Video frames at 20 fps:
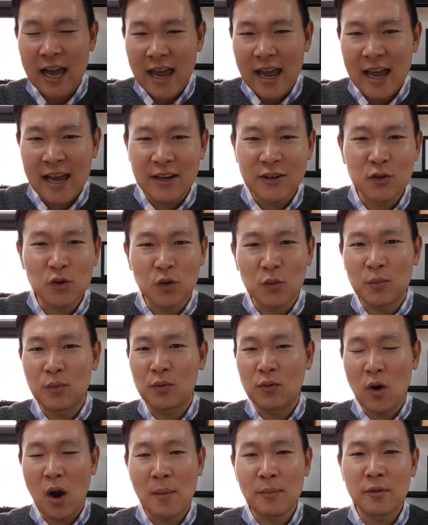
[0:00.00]
land or
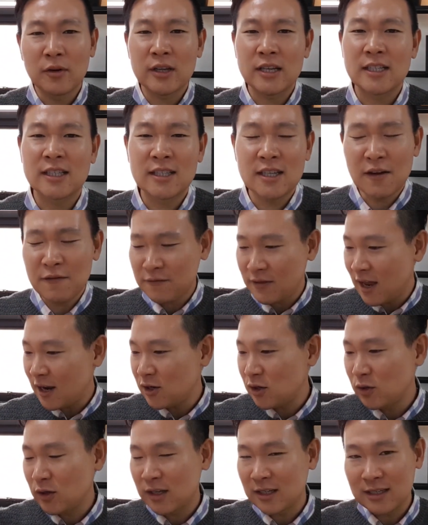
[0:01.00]
property, stuff
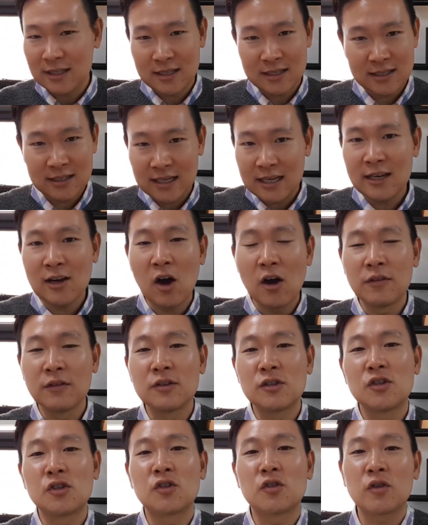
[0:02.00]
that you can see
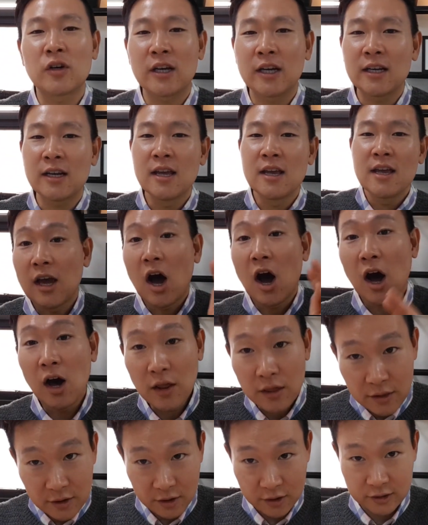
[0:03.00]
on the street? The
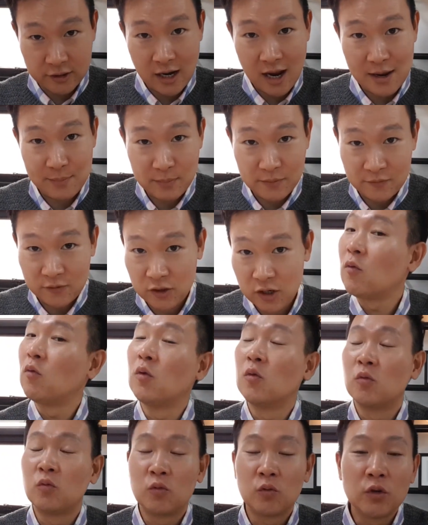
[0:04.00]
other type
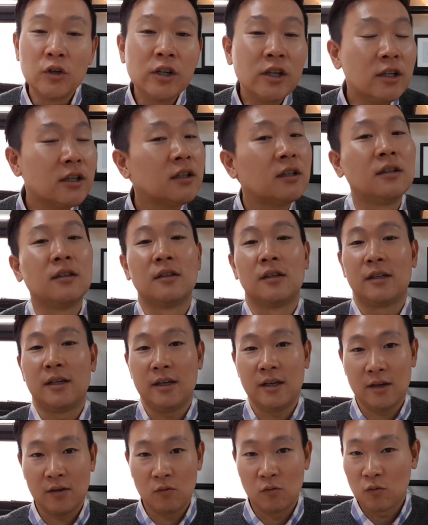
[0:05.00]
that will
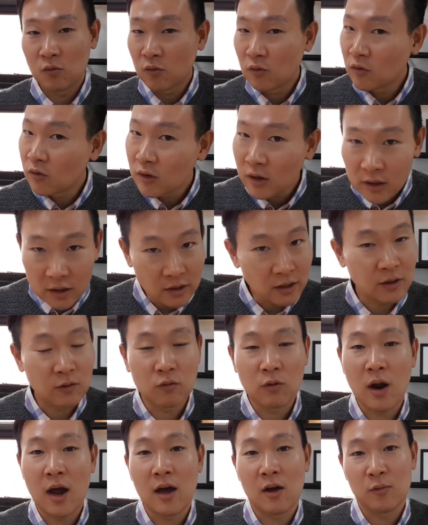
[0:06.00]
really
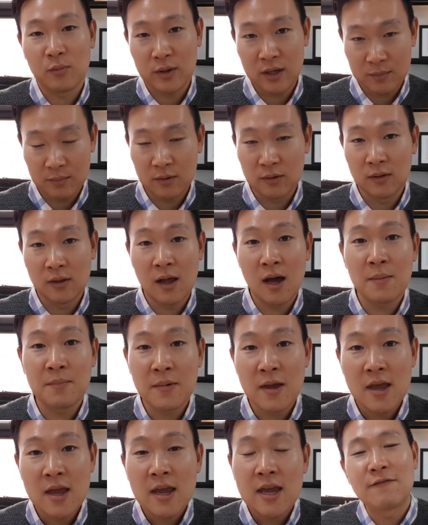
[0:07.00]
rile people
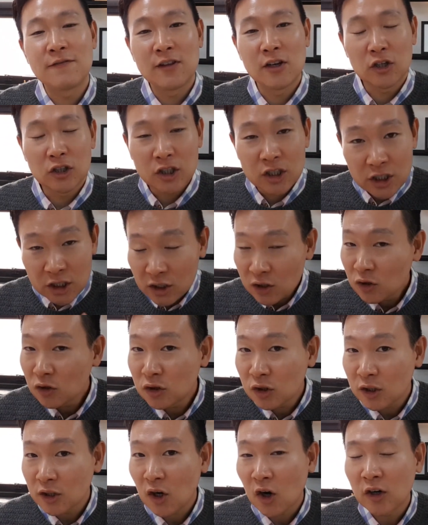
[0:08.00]
up if their
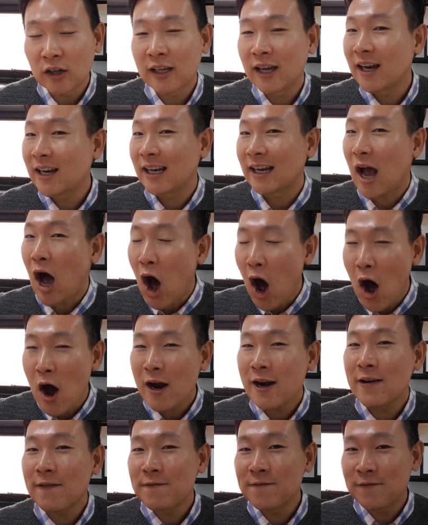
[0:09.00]
children are getting
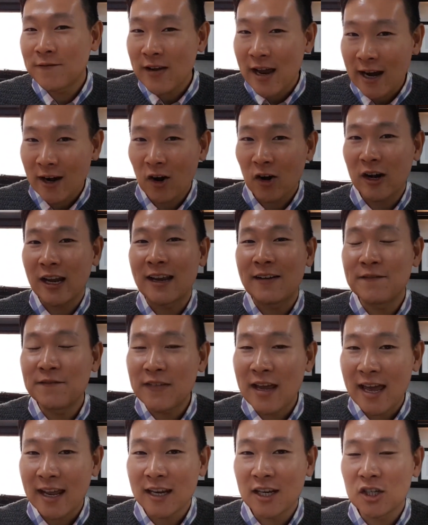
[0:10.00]
unfair
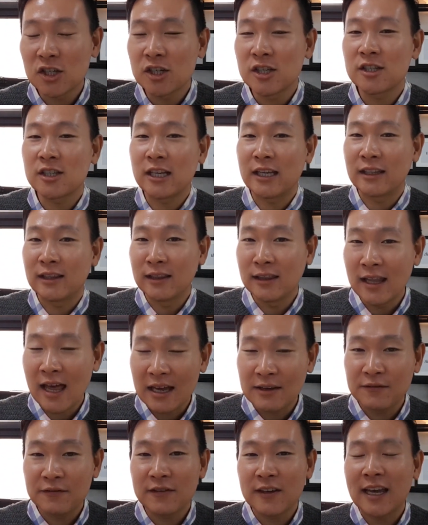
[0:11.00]
advantages in
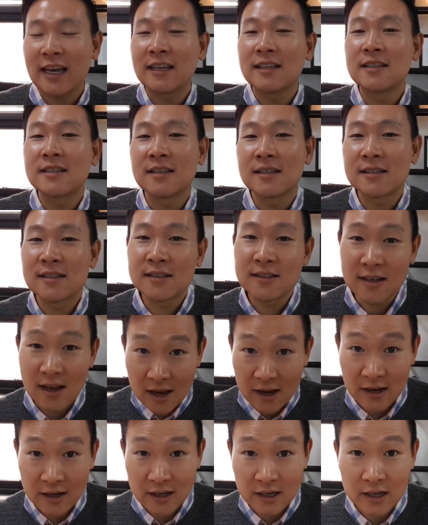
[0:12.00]
life and
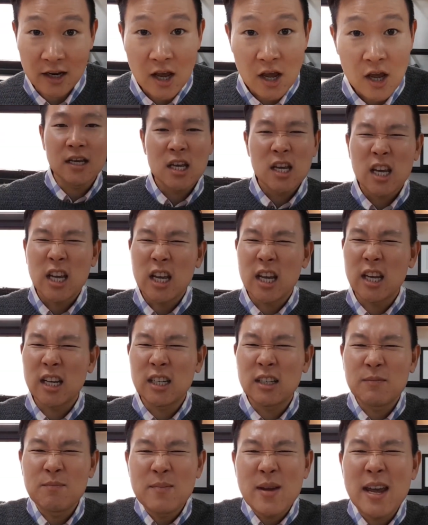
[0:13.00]
society.
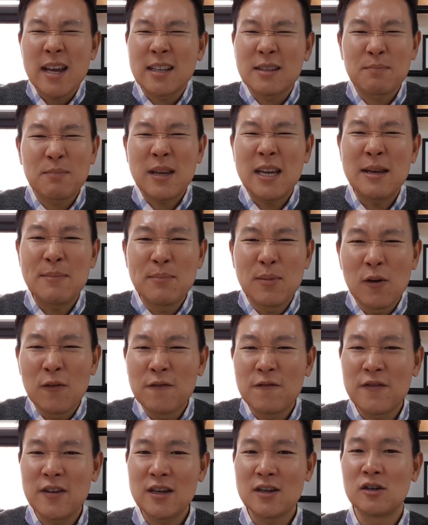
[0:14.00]
It makes
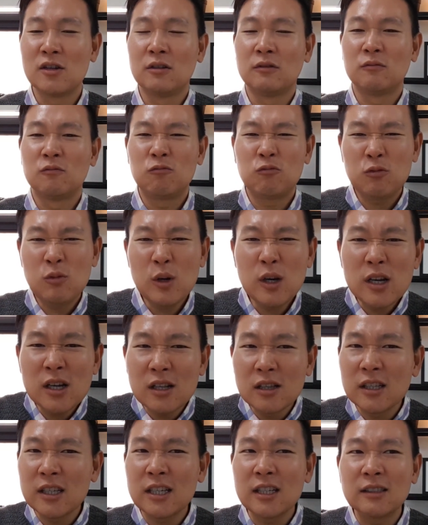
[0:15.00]
people feel
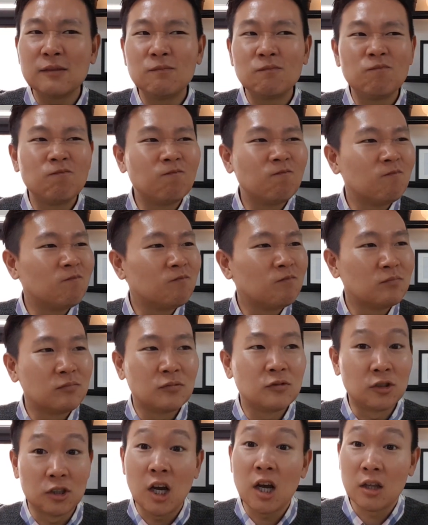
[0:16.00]
really
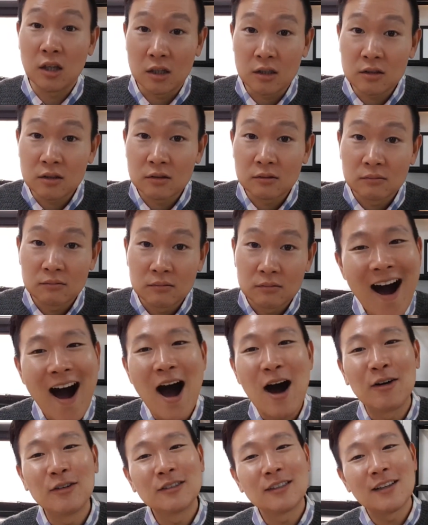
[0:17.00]
jealous.
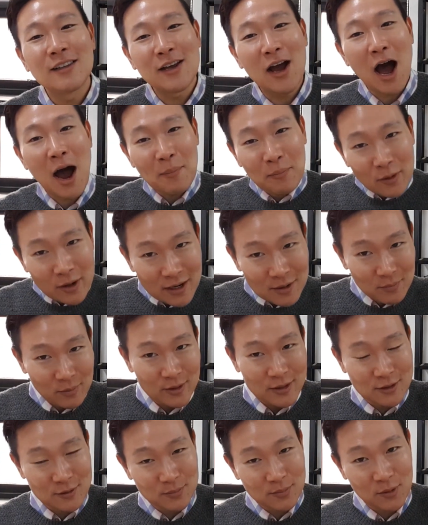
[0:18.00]
I would say the operating
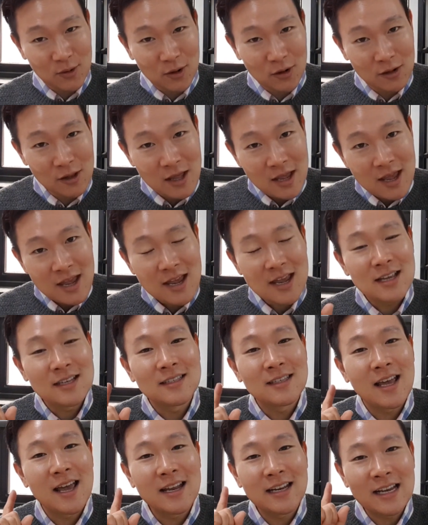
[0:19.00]
principle
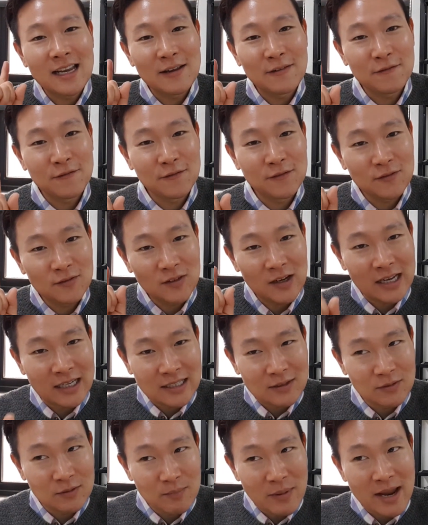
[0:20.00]
is that if
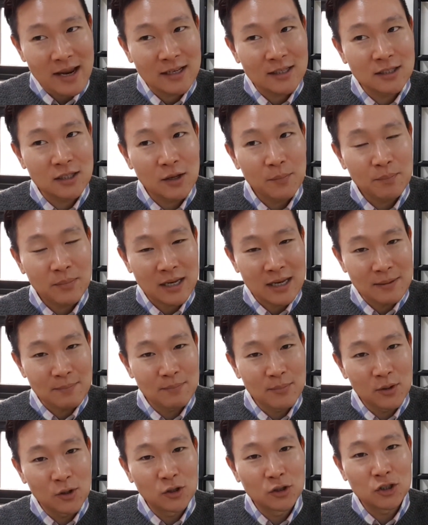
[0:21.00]
it makes
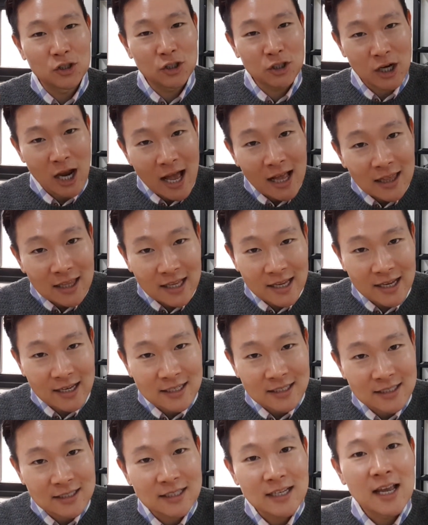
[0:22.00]
people
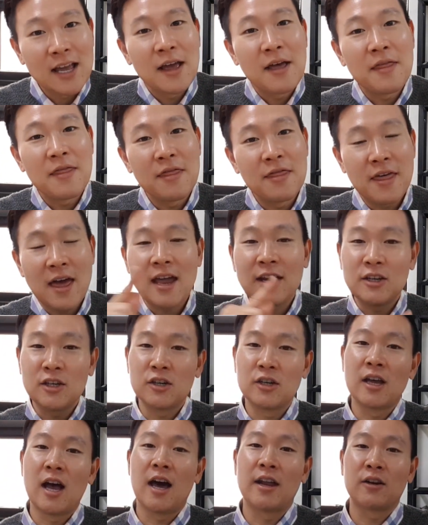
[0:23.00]
jealous,
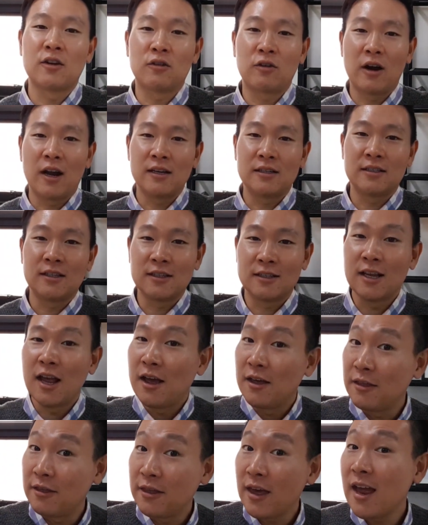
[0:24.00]
then you got a crisis.
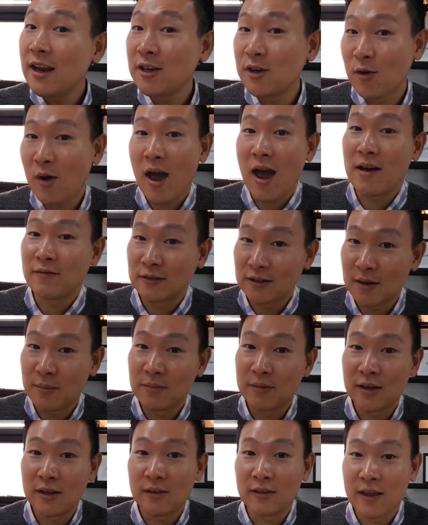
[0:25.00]
Then you have
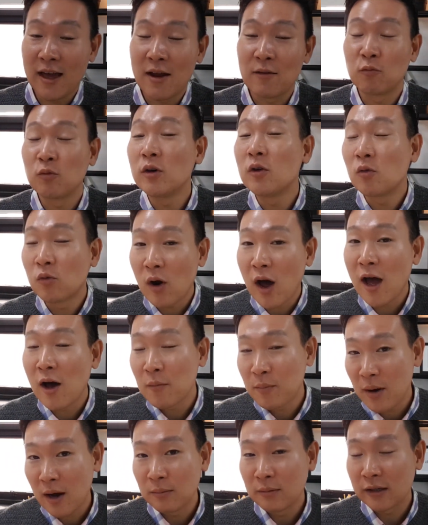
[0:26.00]
something that will
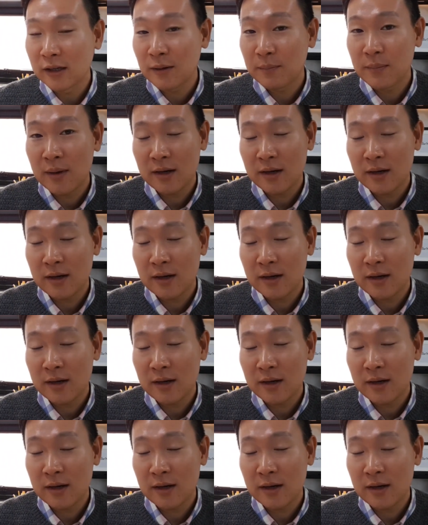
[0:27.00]
rile public